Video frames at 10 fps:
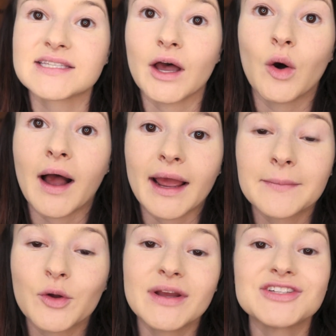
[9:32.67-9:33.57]
So I
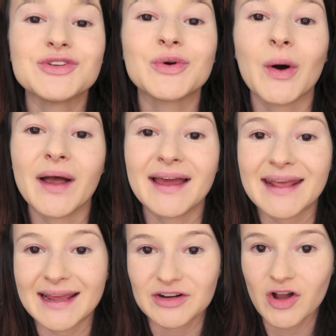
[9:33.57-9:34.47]
am going to go ahead
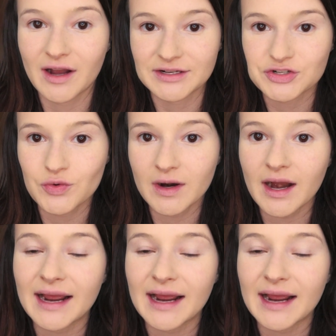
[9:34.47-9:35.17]
and contour.